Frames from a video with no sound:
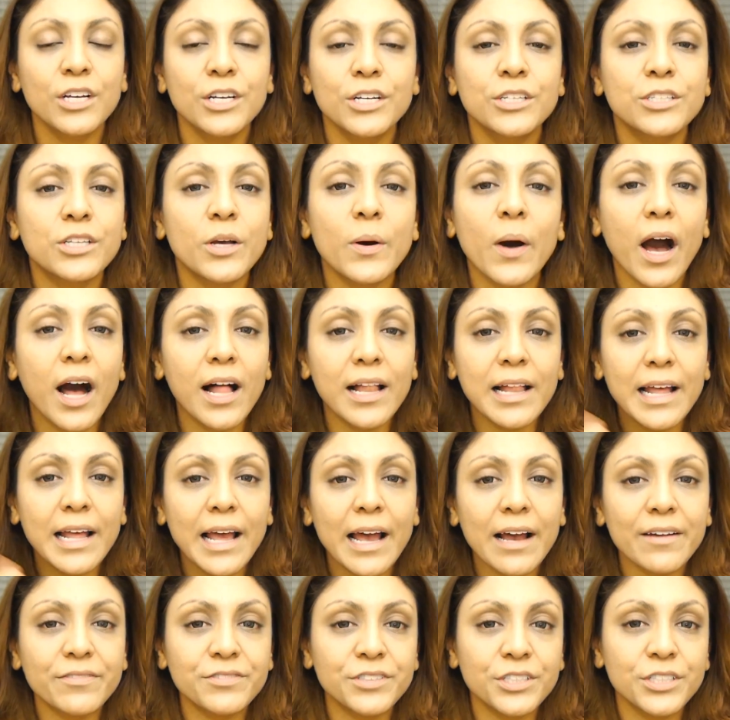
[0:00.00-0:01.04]
So all I
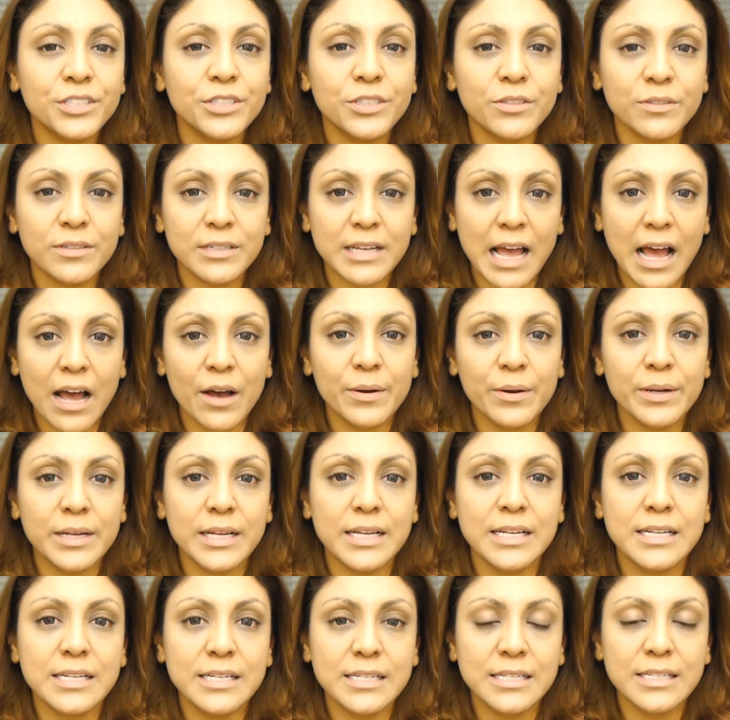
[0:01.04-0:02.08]
have to do now
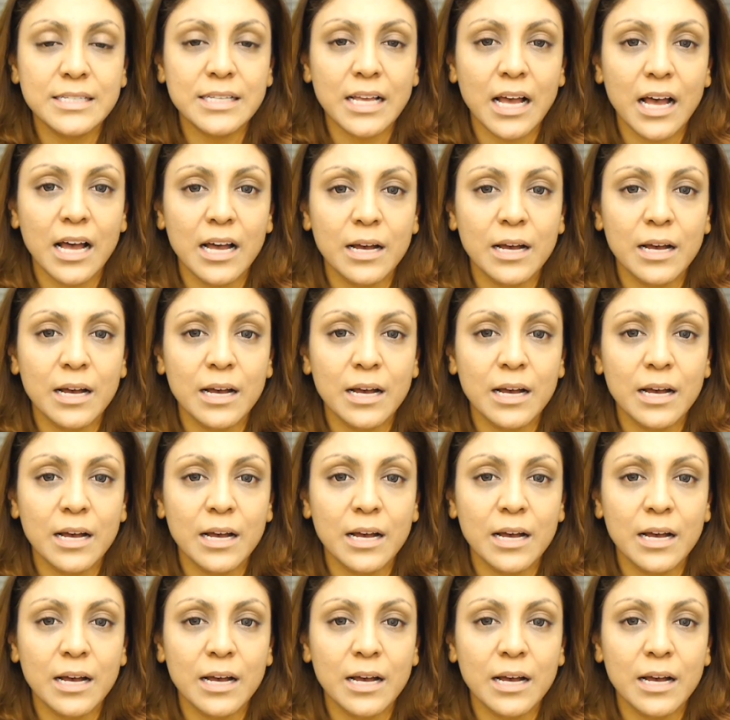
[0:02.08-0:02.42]
is